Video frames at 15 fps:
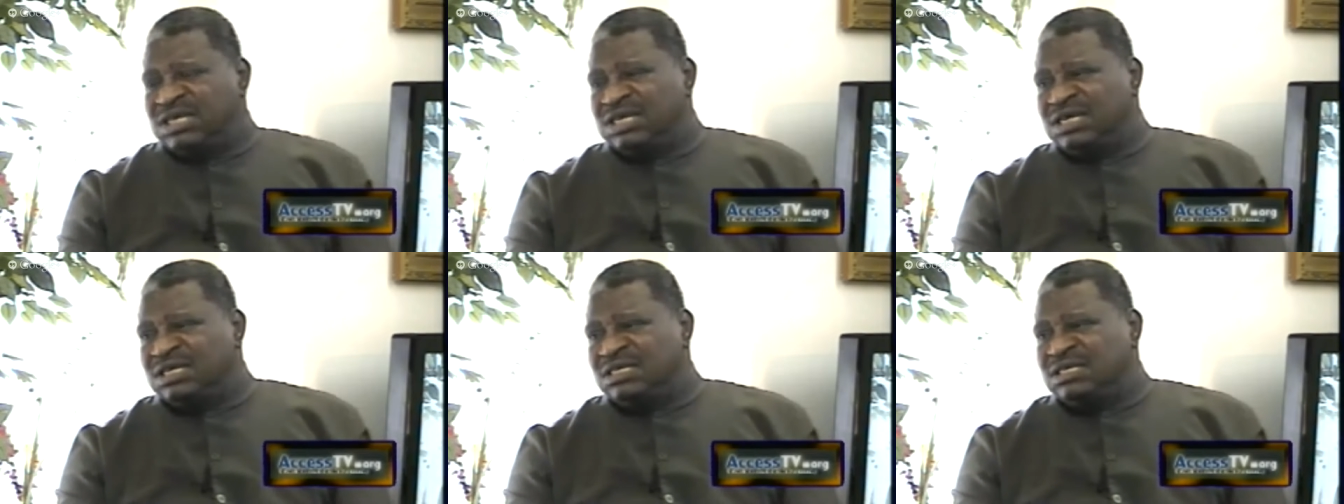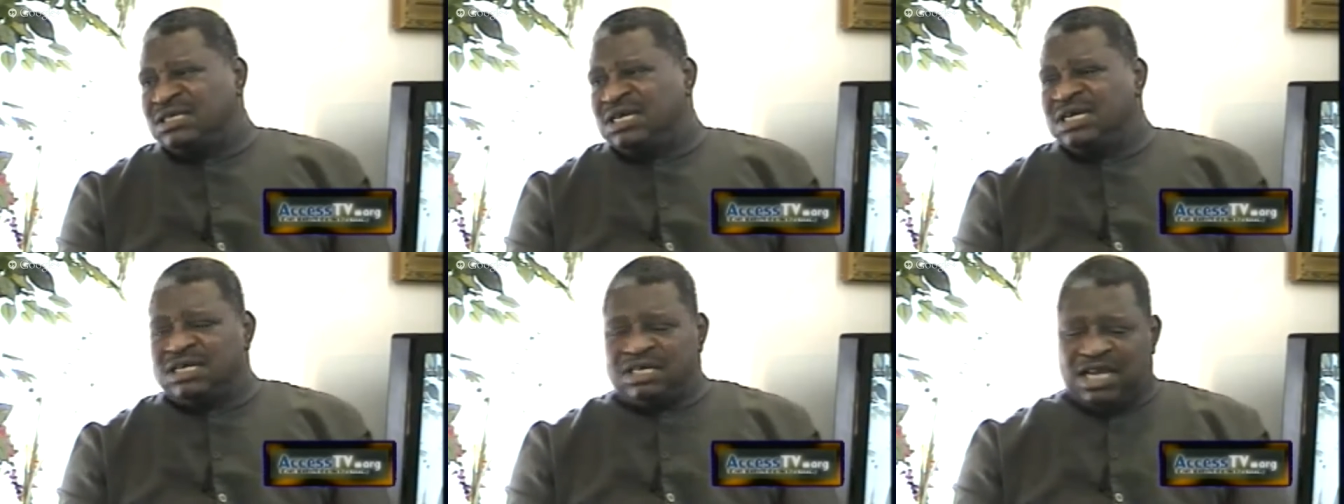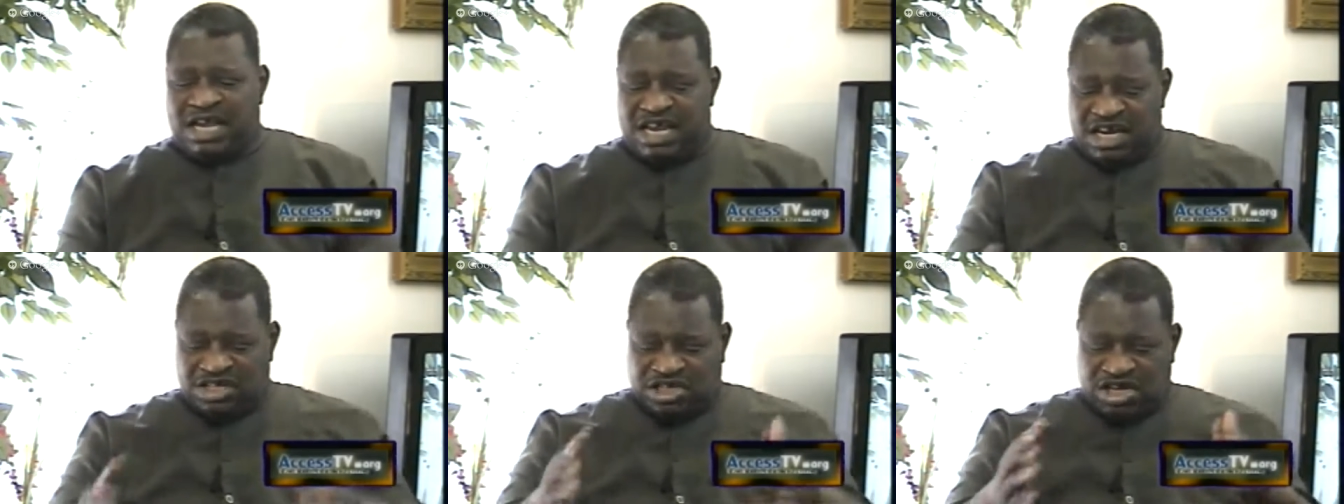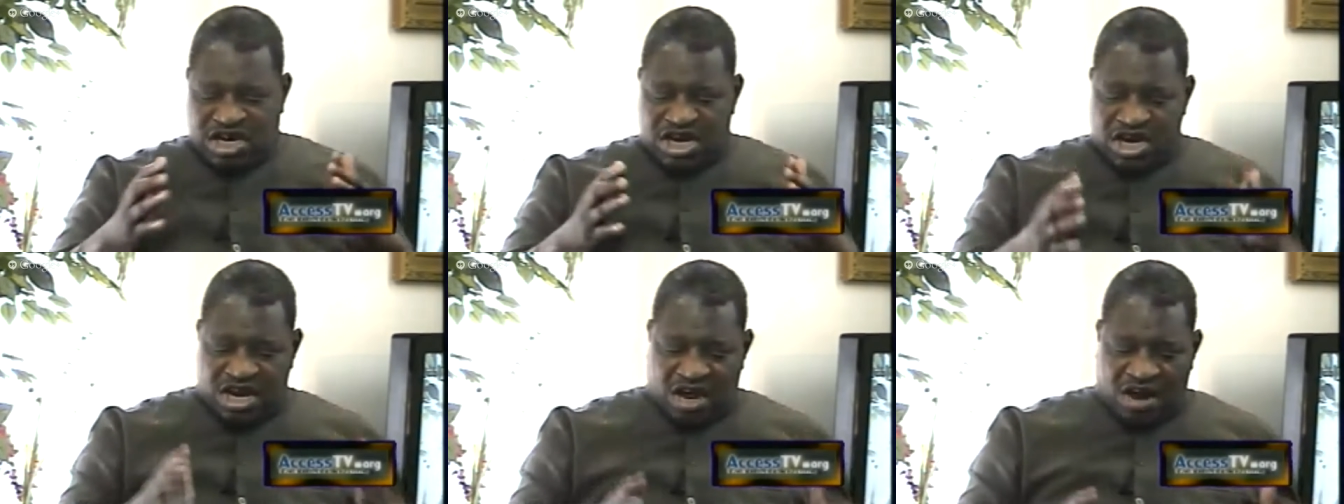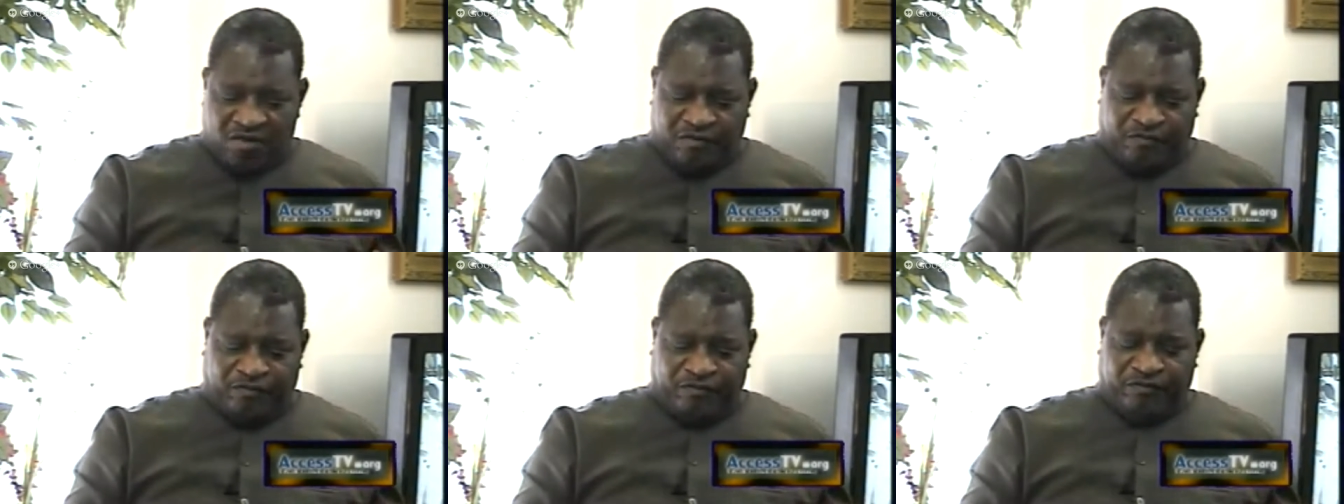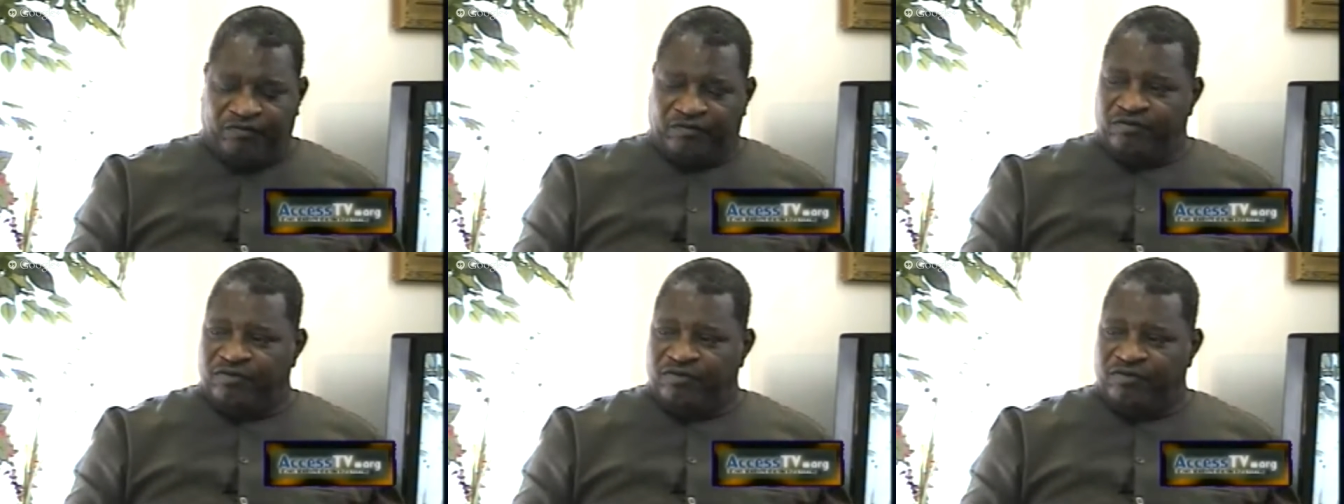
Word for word: is, there is enough